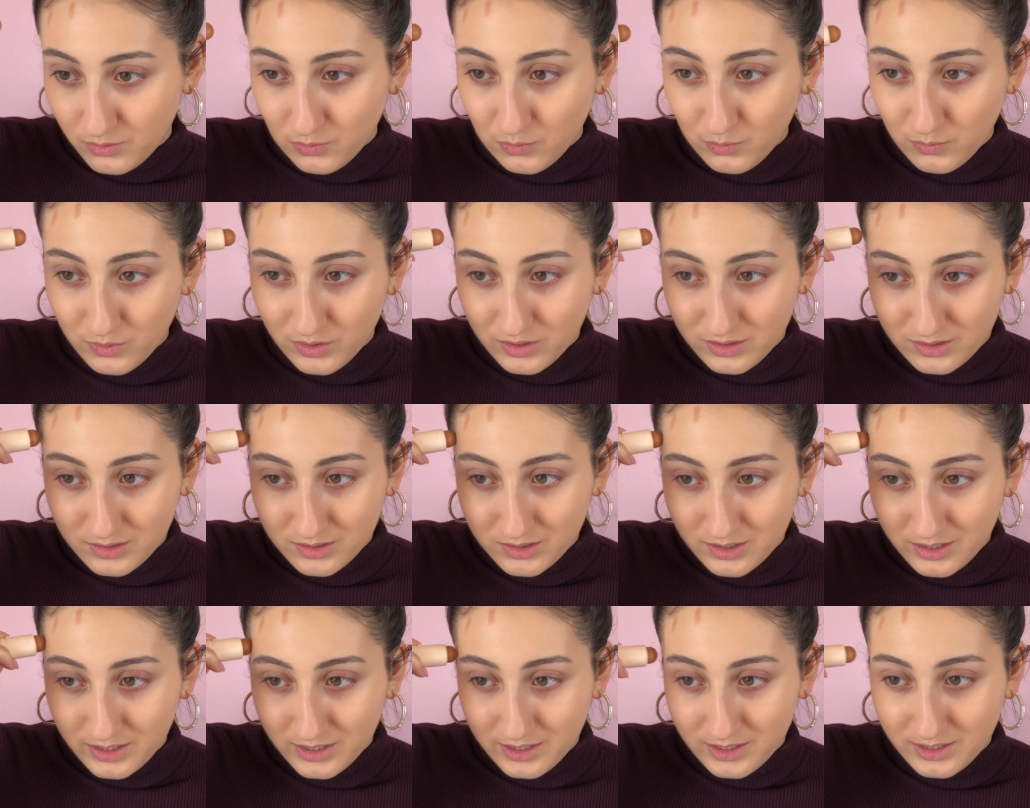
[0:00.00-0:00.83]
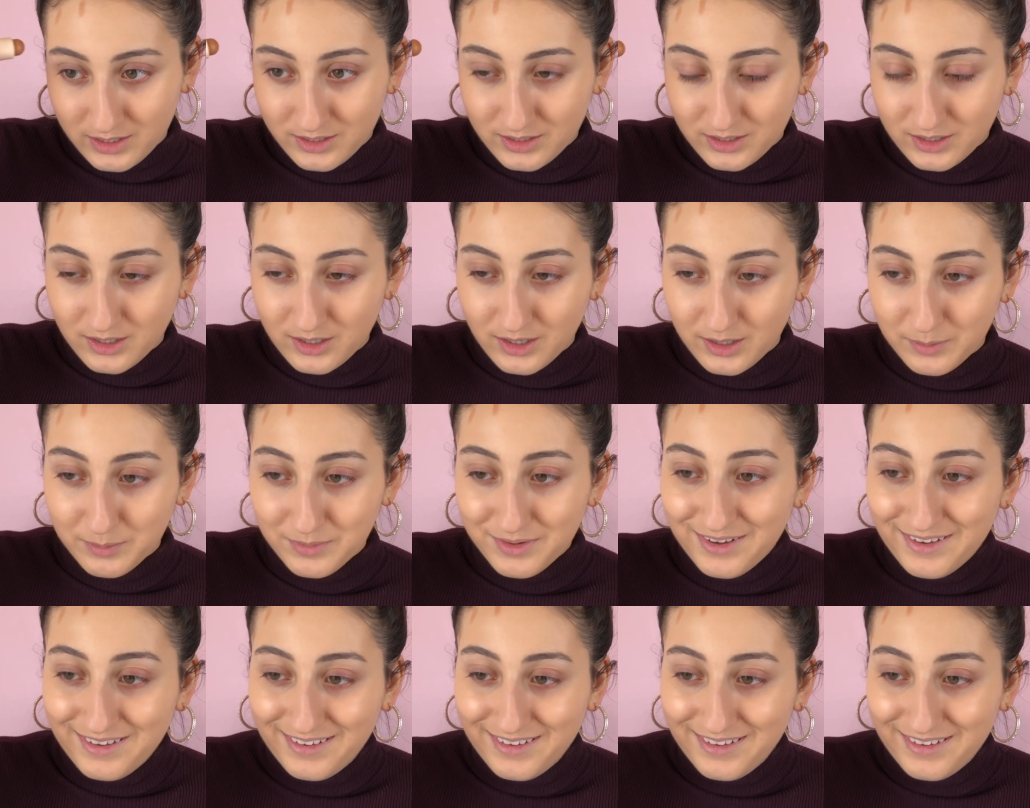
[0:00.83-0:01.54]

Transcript: one side at a time.